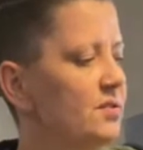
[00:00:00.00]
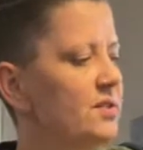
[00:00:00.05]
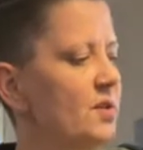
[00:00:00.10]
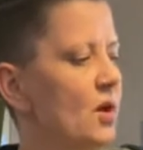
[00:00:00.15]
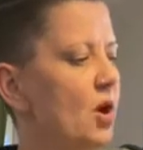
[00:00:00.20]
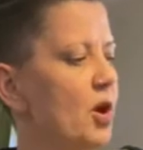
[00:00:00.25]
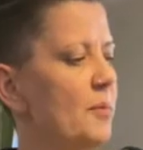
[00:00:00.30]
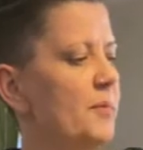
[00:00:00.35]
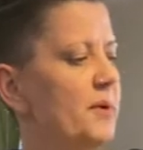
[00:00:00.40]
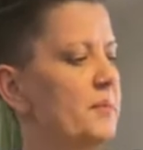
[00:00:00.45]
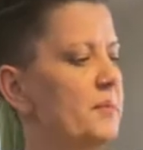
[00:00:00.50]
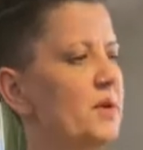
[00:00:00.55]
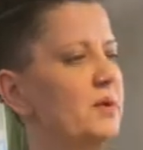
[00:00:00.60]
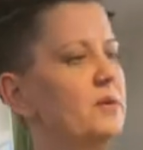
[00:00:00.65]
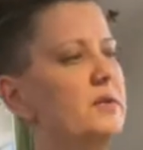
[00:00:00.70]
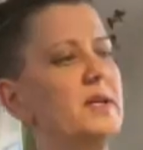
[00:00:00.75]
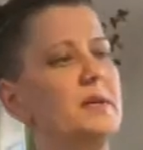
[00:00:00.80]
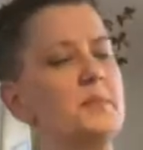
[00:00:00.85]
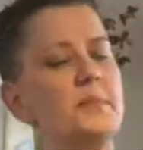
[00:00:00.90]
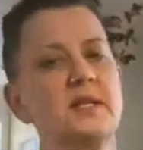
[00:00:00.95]
almond
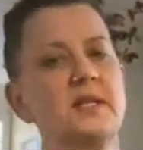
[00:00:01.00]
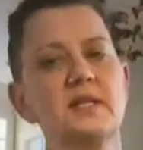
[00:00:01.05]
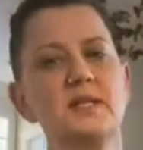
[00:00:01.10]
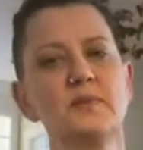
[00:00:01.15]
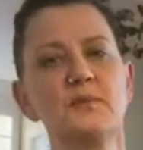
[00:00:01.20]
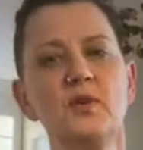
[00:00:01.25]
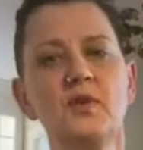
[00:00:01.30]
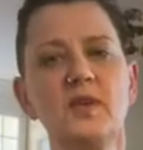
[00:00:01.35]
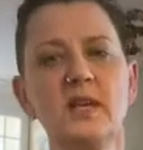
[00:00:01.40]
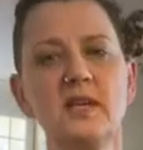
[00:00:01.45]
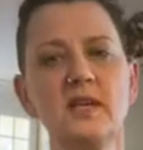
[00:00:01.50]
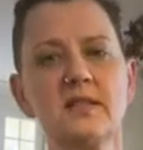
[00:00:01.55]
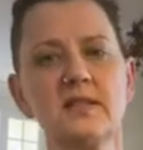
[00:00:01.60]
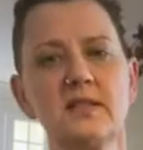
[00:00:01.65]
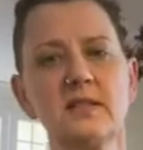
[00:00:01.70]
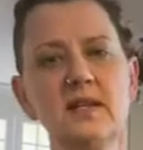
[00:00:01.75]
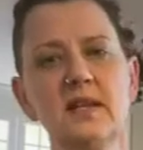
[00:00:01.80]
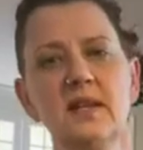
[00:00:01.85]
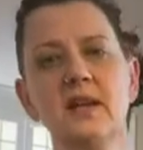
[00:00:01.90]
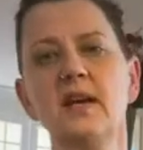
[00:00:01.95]
milk in my smoothies.
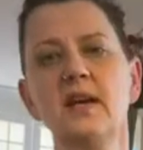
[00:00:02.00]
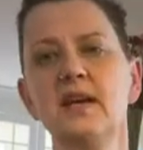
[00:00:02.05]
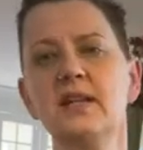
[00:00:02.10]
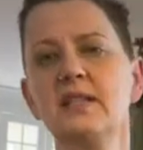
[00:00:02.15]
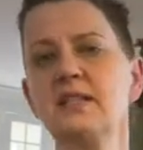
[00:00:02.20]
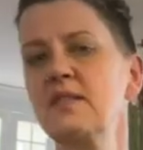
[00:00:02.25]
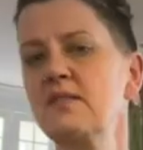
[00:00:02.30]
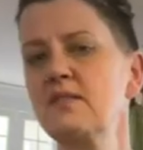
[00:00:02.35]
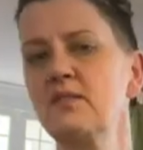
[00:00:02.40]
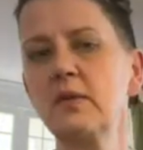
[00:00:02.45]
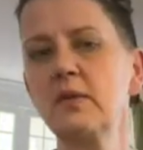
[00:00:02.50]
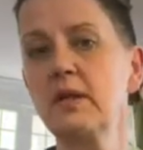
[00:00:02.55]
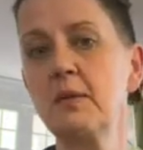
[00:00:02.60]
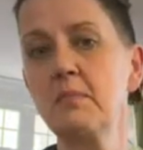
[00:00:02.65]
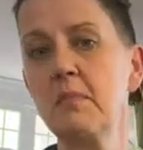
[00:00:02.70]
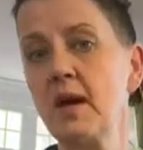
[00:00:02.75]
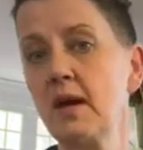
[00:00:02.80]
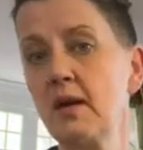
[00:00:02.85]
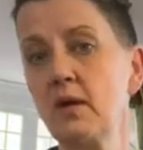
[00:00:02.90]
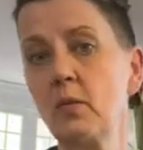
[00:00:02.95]
It doesn't really
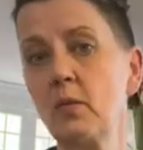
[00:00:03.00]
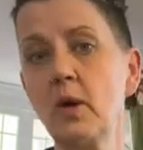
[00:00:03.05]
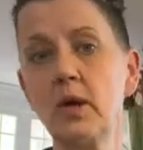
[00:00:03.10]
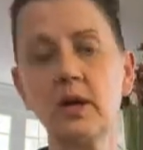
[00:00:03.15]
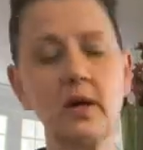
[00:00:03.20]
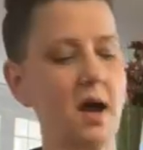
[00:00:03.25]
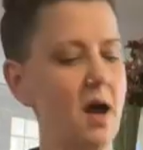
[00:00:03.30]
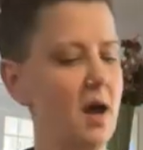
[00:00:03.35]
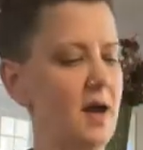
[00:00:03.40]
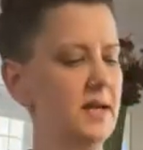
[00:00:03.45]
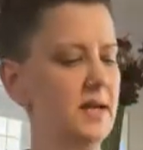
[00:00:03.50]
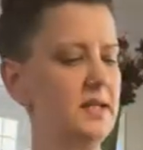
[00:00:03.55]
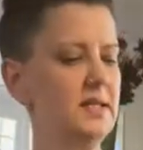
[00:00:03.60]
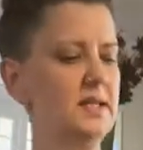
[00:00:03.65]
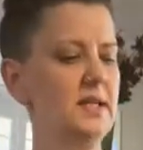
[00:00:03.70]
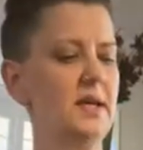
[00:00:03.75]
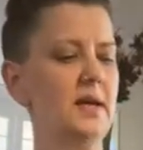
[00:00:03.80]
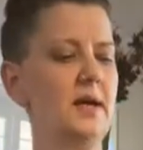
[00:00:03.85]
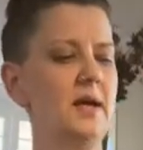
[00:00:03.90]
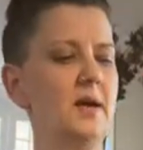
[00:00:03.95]
matter what kind,
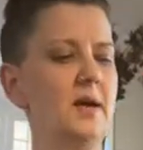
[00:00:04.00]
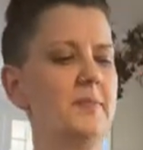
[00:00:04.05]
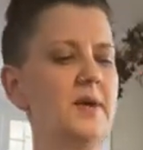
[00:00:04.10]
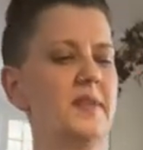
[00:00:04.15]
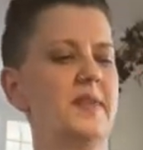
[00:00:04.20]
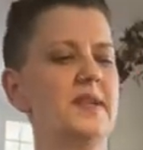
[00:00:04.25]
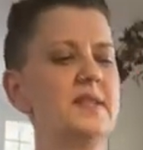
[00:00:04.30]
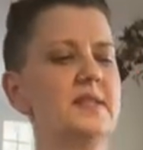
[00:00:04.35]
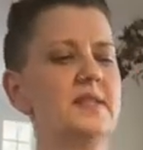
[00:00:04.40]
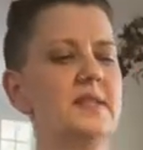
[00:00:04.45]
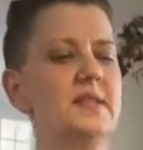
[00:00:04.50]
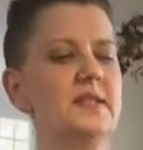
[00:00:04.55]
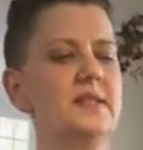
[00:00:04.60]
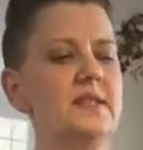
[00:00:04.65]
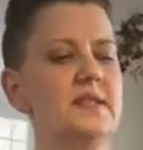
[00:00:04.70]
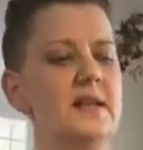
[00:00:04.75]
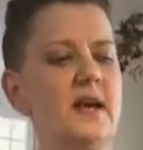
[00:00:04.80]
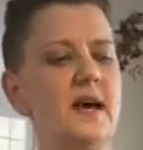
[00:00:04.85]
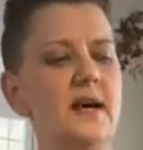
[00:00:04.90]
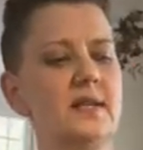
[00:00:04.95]
but this is
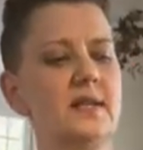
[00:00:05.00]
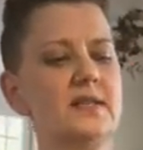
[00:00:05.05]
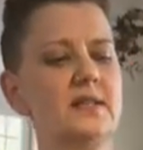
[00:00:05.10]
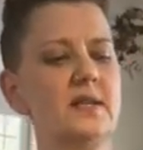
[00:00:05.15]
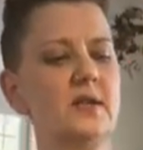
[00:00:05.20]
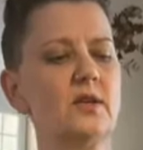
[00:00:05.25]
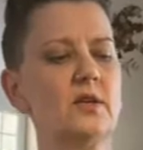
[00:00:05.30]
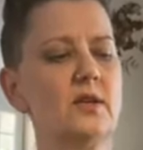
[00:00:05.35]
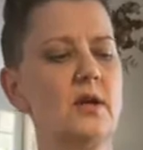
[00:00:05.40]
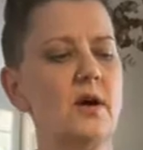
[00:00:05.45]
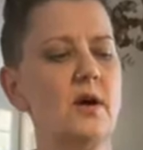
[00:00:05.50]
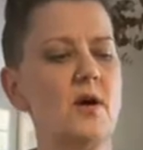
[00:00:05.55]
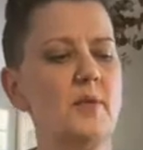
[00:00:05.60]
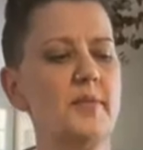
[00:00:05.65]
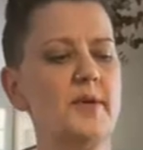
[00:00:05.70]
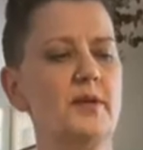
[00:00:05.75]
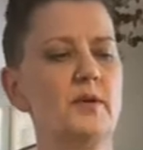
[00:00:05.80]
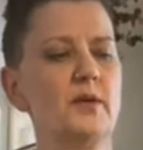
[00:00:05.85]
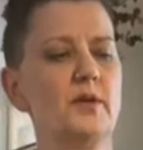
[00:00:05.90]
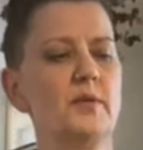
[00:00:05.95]
Silk
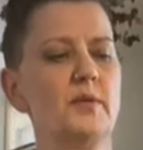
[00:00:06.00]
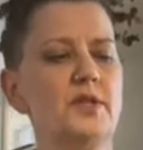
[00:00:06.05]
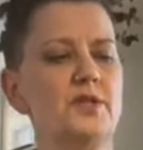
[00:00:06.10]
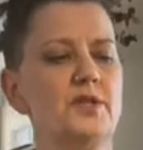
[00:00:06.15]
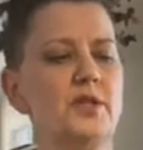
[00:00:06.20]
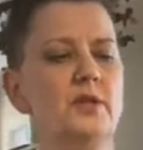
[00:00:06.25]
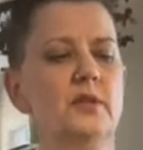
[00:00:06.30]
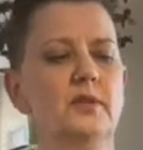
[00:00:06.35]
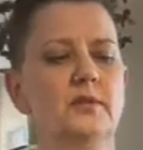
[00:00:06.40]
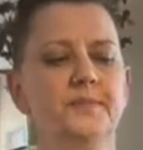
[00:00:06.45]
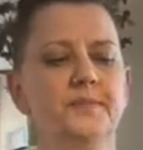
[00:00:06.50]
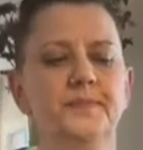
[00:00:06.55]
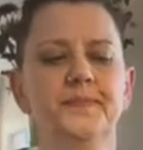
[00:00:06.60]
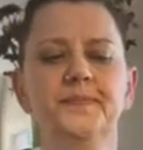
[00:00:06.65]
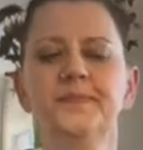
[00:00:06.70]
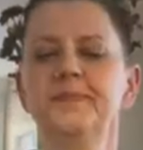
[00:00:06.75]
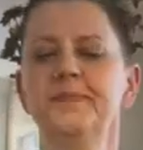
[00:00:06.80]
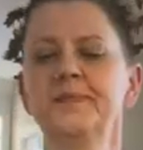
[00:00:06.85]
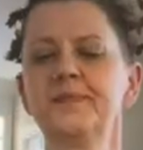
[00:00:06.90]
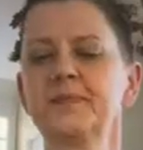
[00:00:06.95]
Almond Original.
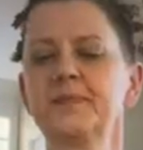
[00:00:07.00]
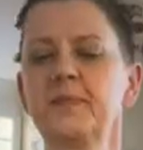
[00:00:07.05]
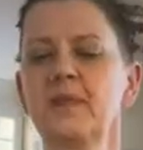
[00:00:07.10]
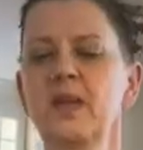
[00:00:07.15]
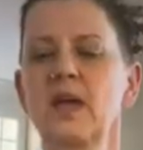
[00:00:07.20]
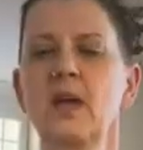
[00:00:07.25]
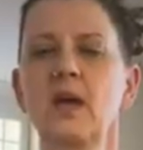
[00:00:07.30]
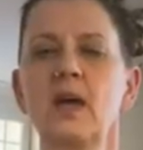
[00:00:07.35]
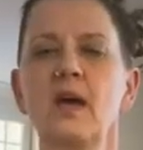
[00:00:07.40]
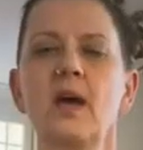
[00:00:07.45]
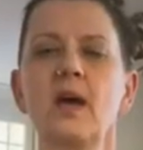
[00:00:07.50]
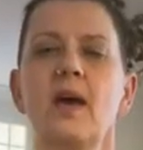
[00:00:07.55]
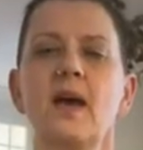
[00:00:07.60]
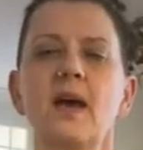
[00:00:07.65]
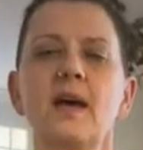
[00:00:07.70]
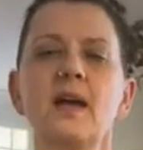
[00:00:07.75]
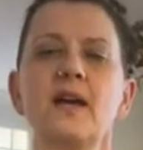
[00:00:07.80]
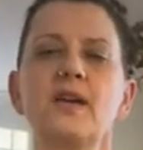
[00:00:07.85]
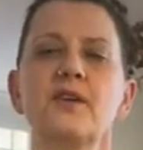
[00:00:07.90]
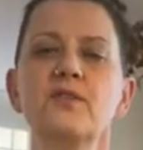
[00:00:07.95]

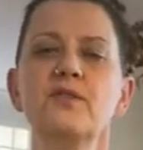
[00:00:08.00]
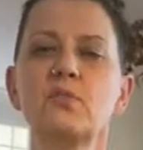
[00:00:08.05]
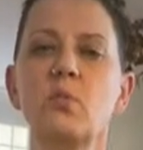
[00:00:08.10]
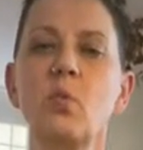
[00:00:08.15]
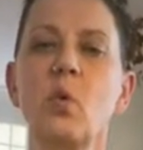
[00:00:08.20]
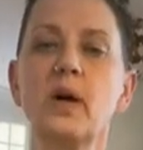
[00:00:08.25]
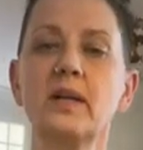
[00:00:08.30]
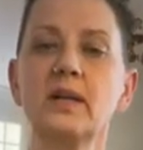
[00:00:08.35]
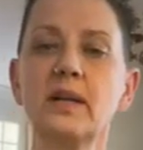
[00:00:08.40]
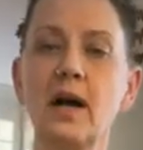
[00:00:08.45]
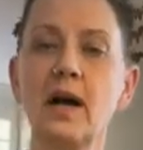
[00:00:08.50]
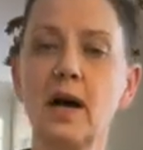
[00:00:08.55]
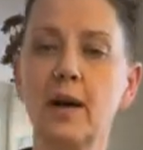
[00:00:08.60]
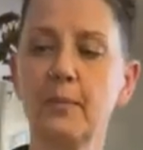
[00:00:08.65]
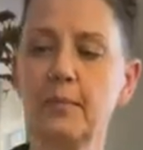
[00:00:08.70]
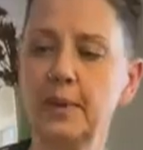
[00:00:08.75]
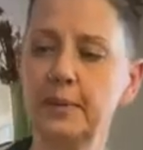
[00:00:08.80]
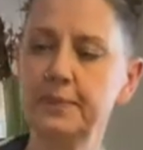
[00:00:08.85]
And I use 1 cup.